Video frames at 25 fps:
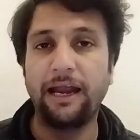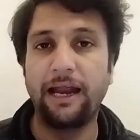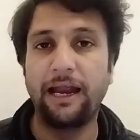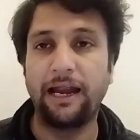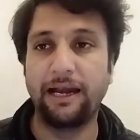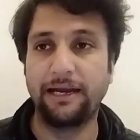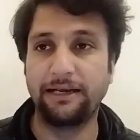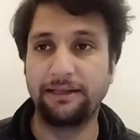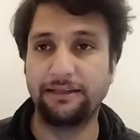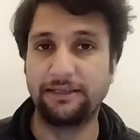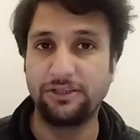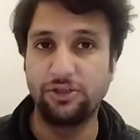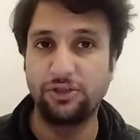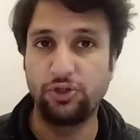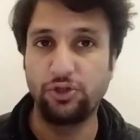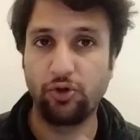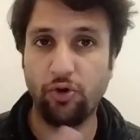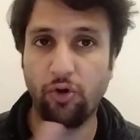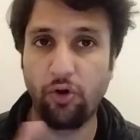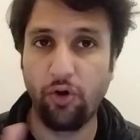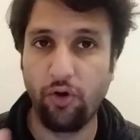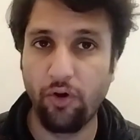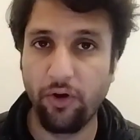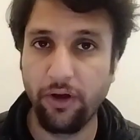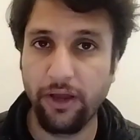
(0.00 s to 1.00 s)
And this
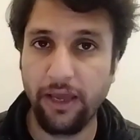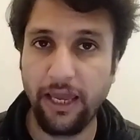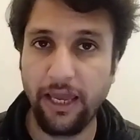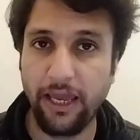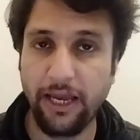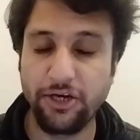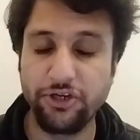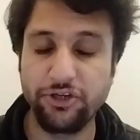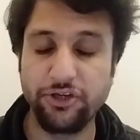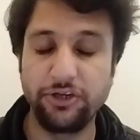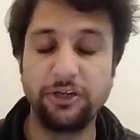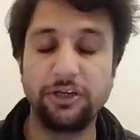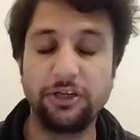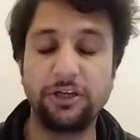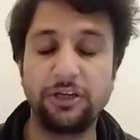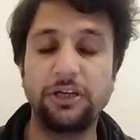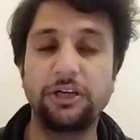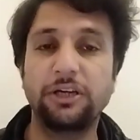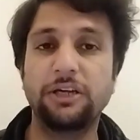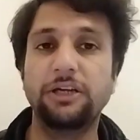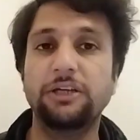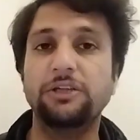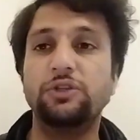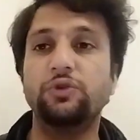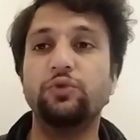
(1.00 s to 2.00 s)
wrong action
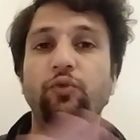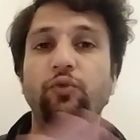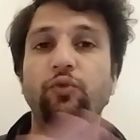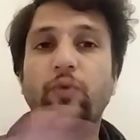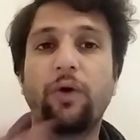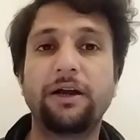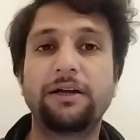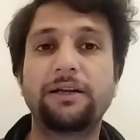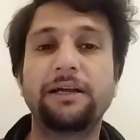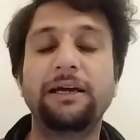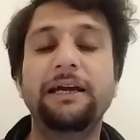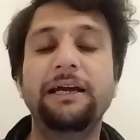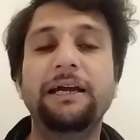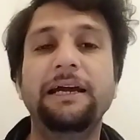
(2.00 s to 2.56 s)
is what?